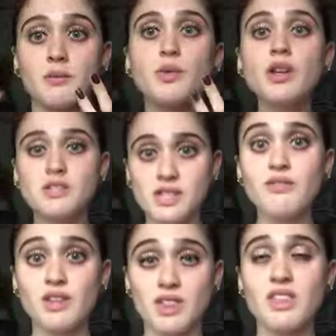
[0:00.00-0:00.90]

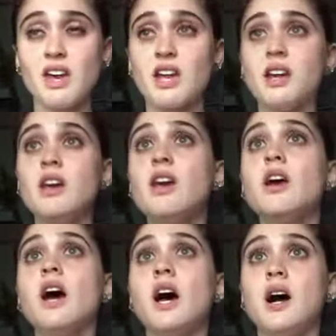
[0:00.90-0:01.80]
relatively thin.
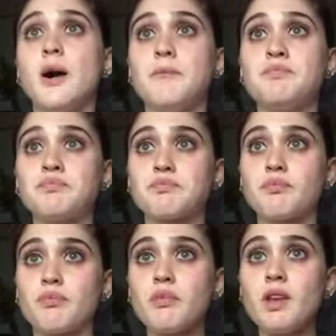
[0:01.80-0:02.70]

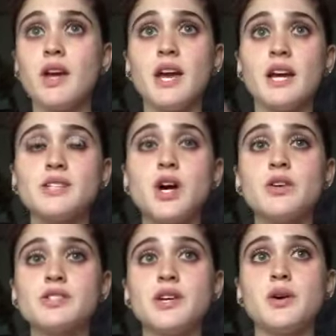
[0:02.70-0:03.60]
And
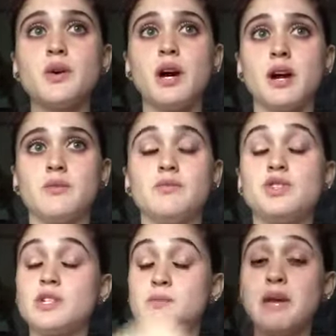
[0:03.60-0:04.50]
also
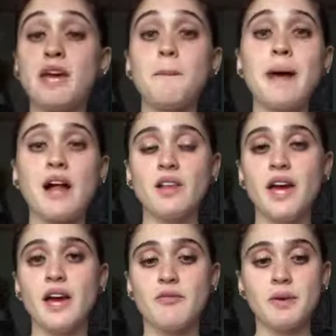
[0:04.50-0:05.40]
just being in
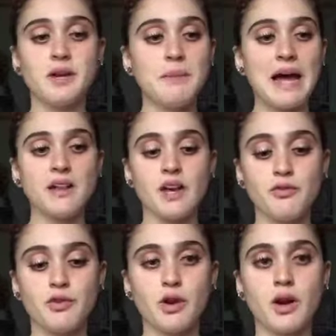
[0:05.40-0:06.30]
ballet. I've been in ballet
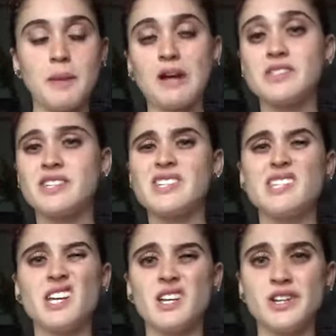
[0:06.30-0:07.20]
for about
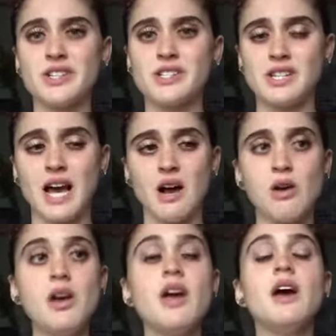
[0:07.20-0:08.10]
16 years now.